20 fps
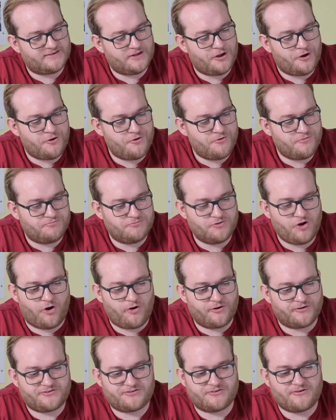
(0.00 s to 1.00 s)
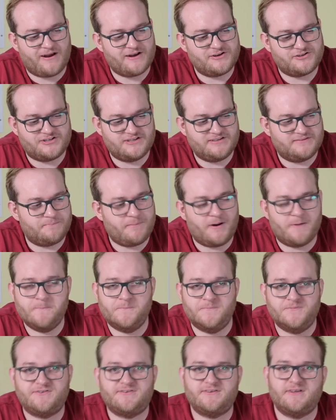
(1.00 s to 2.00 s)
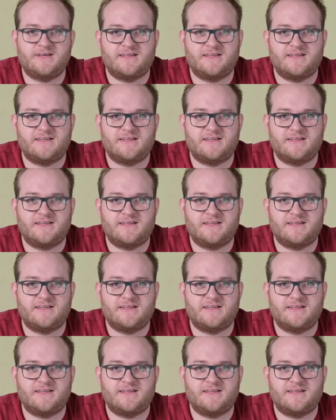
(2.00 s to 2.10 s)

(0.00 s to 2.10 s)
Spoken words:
no knocks, scratches, bumps.